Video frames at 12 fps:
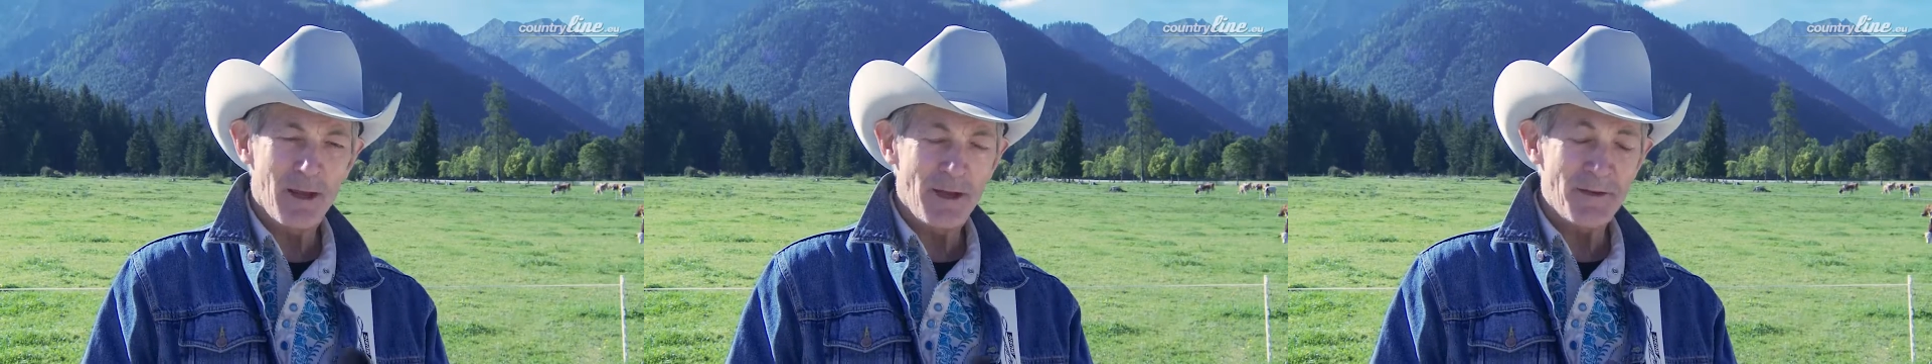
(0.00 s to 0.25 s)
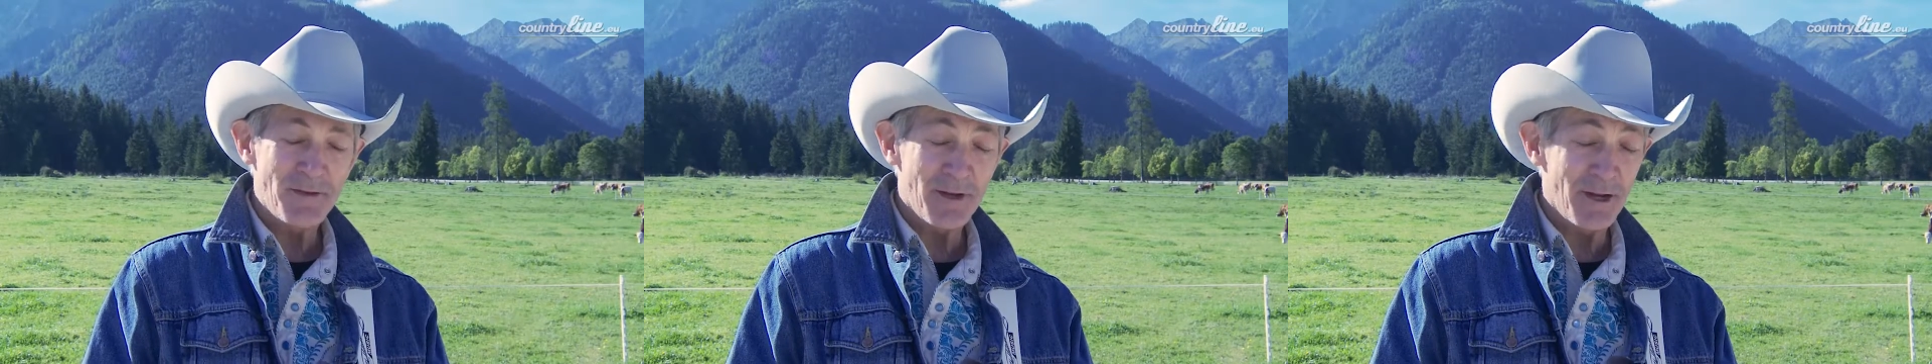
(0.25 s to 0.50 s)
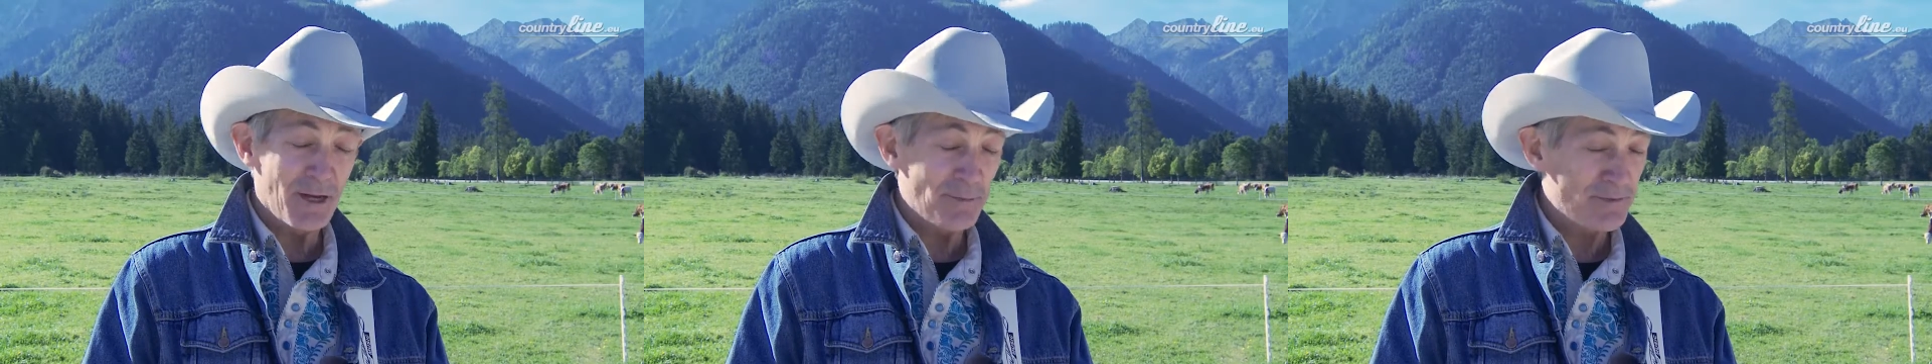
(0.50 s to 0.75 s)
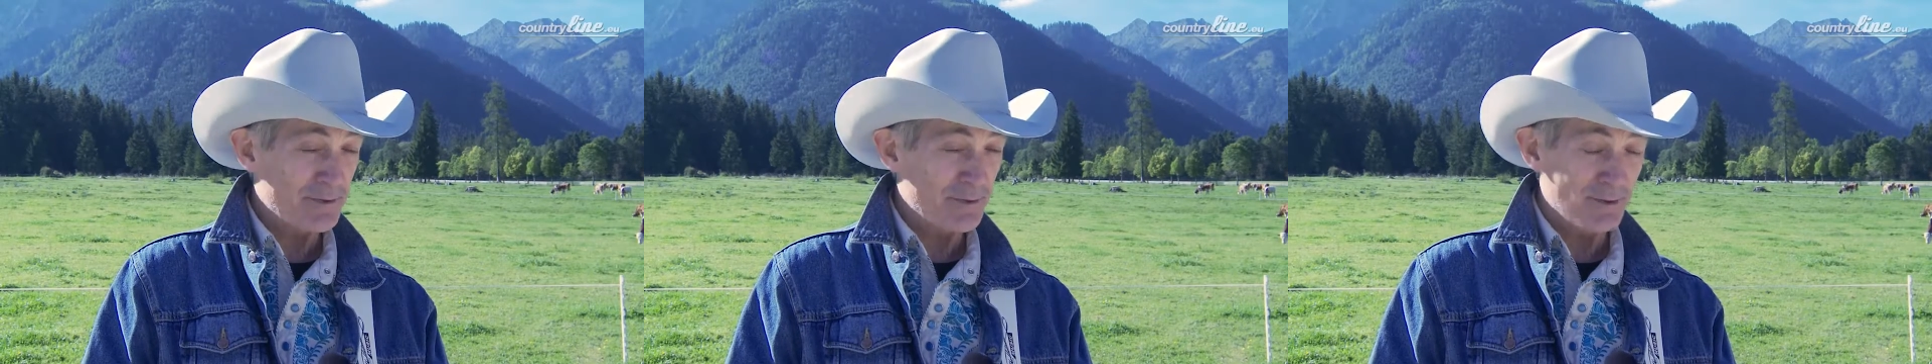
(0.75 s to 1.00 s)
It's
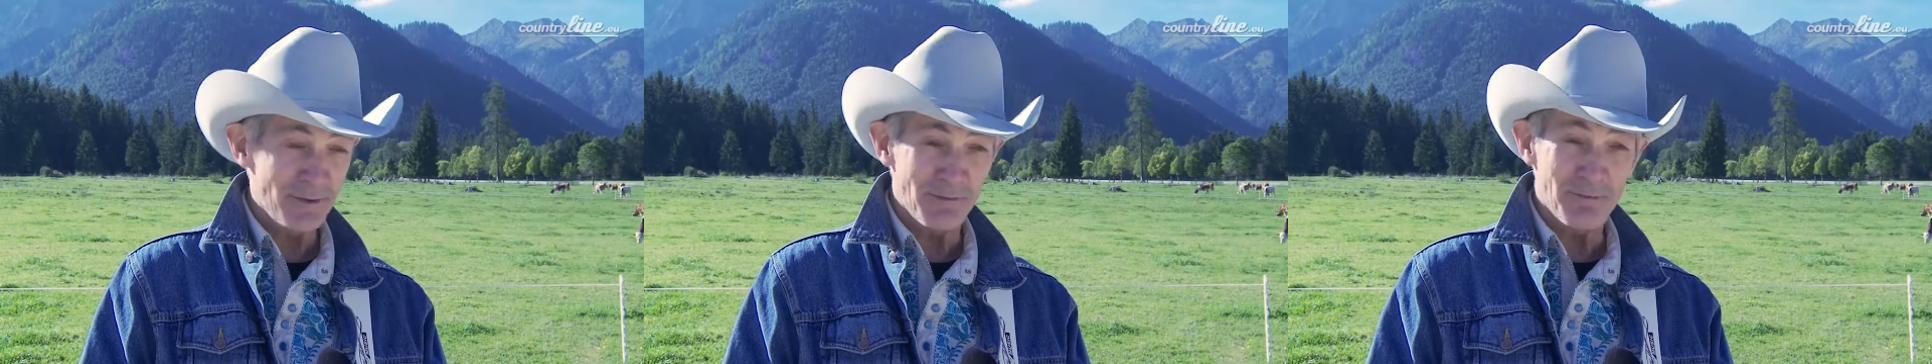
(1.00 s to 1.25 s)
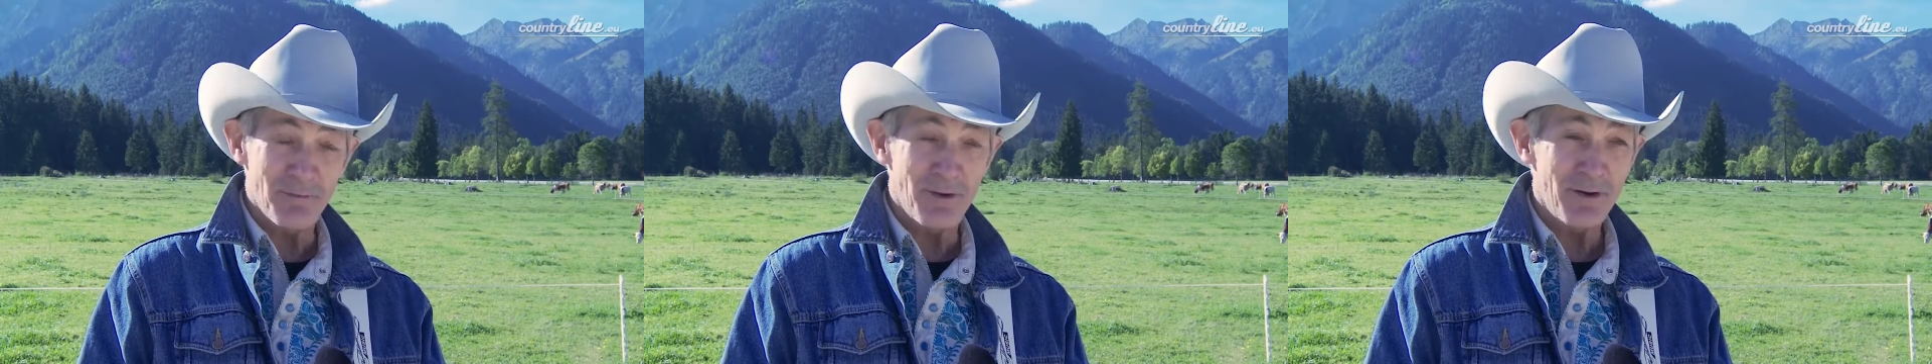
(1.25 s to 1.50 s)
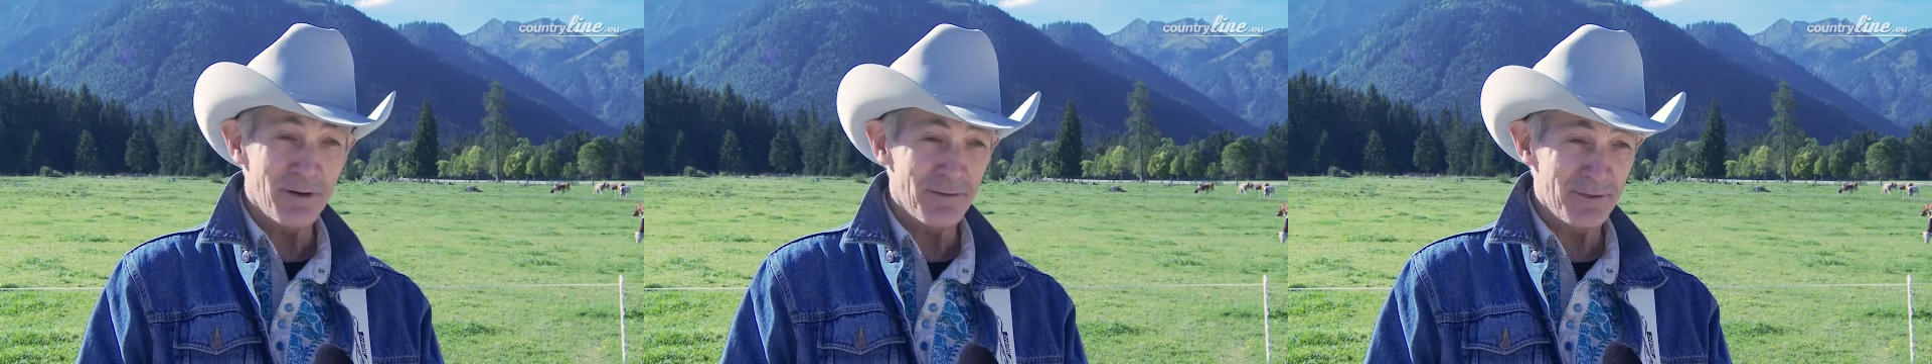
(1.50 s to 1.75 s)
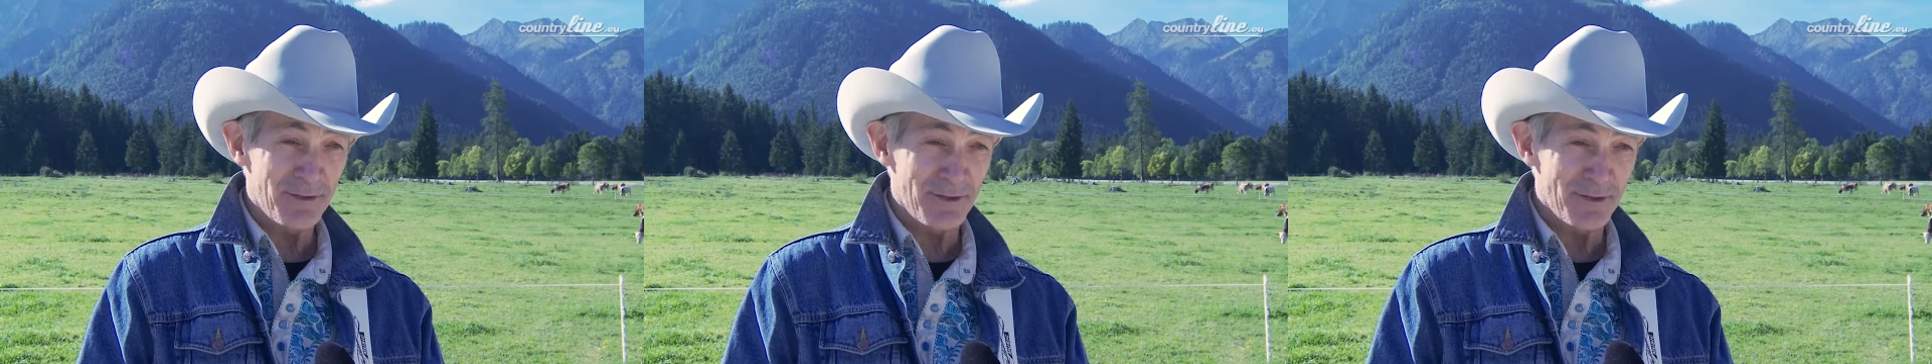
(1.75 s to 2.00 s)
absolutely
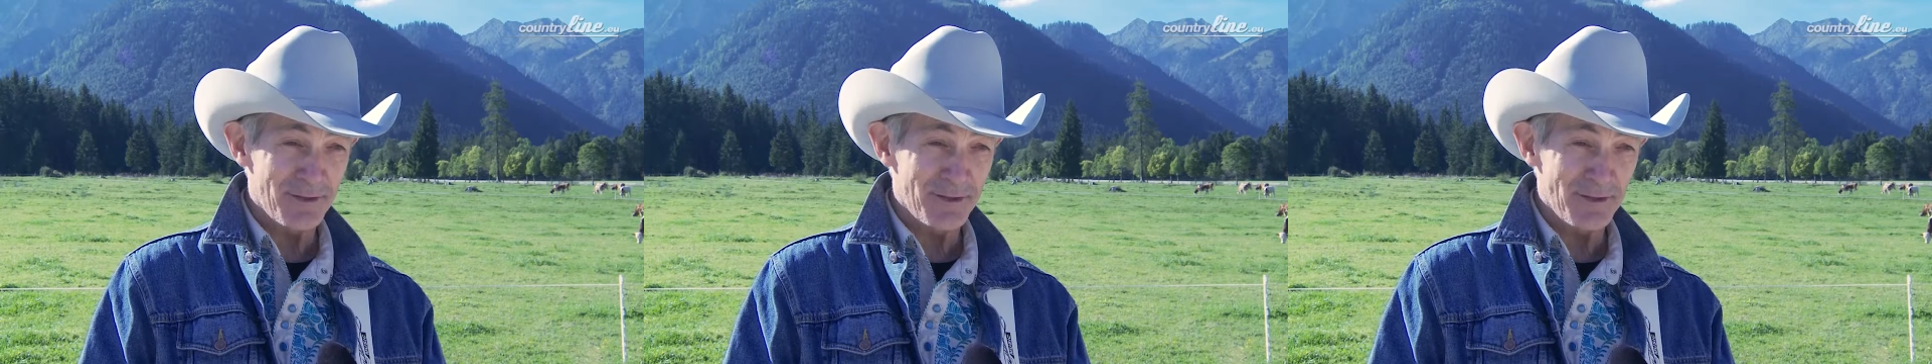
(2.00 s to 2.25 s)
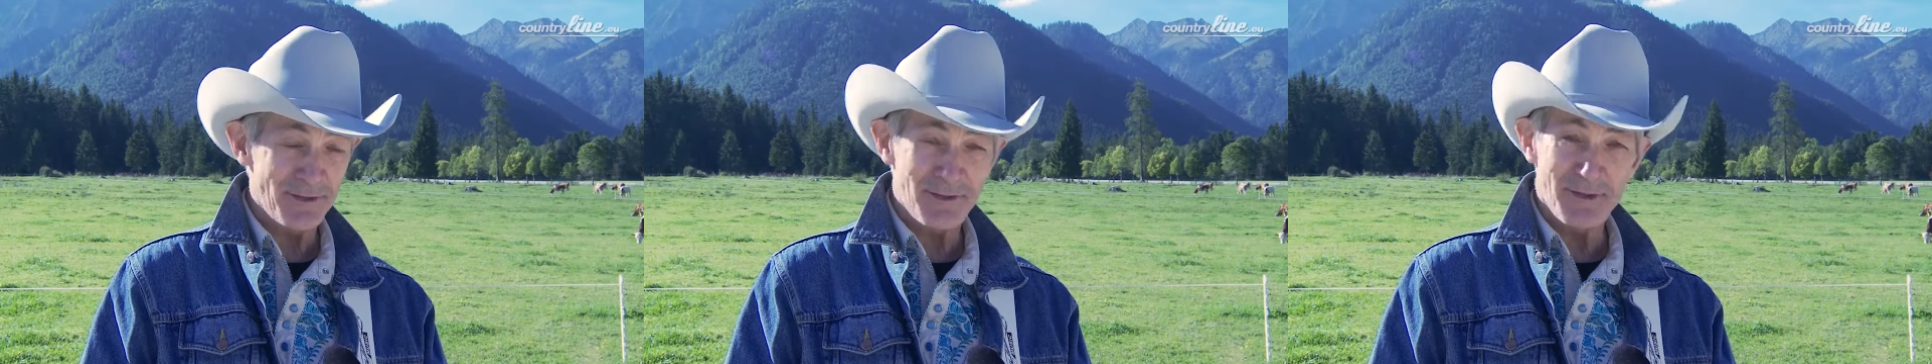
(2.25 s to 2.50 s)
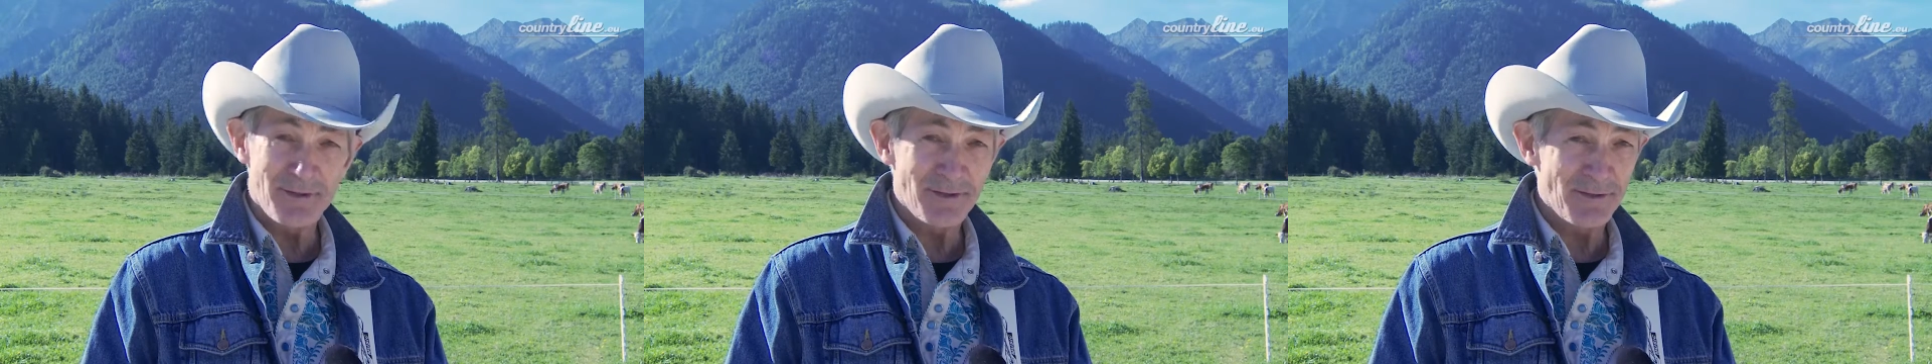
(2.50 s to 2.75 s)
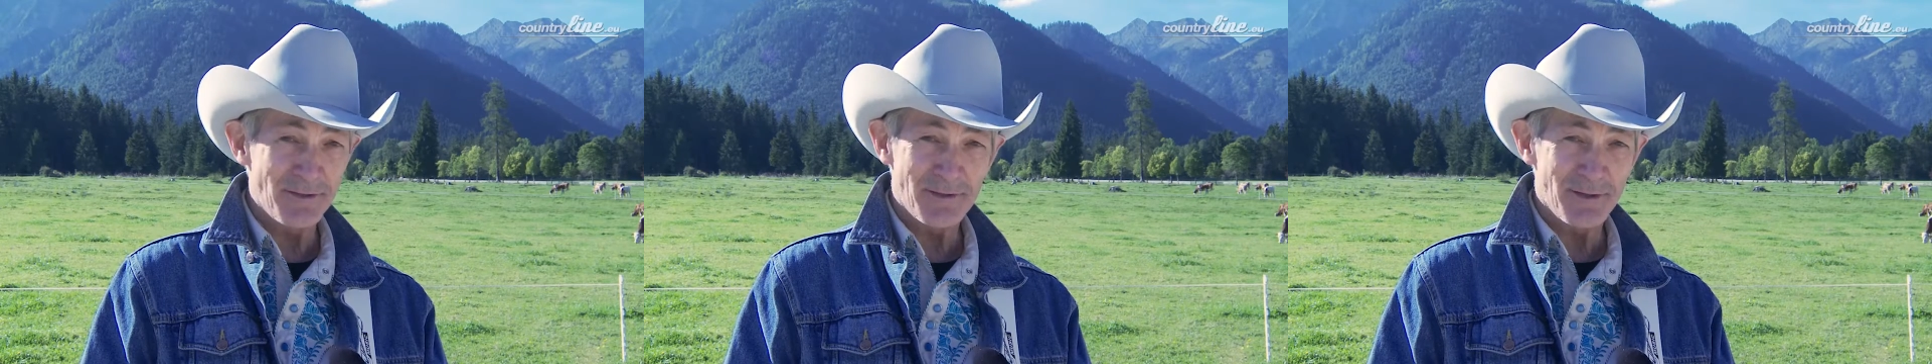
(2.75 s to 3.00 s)
marvelous. It's just,
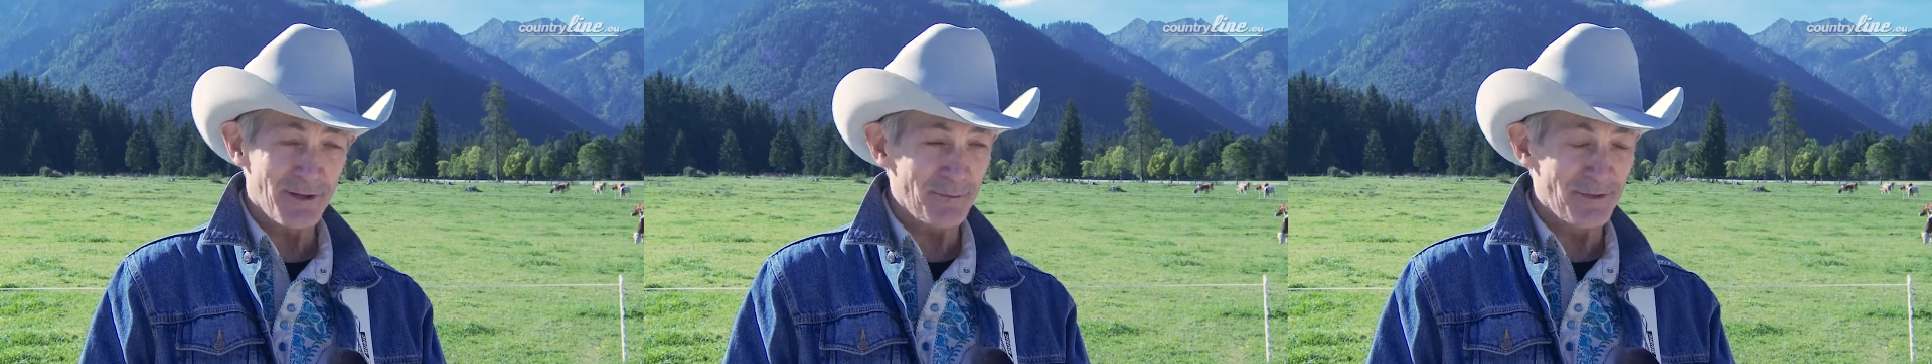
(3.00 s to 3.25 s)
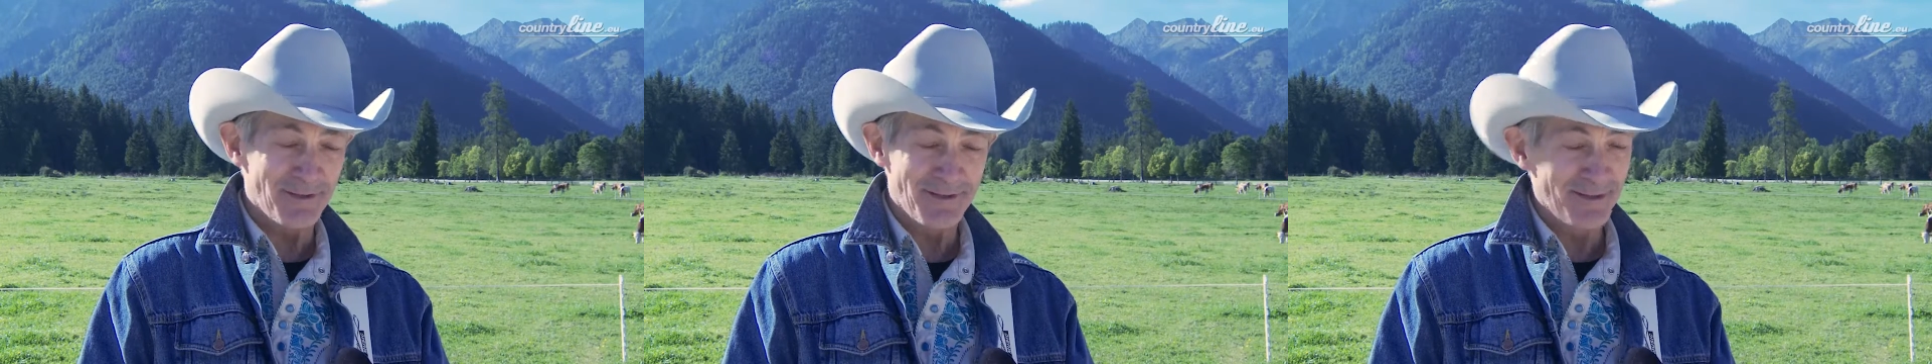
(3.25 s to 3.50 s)
so,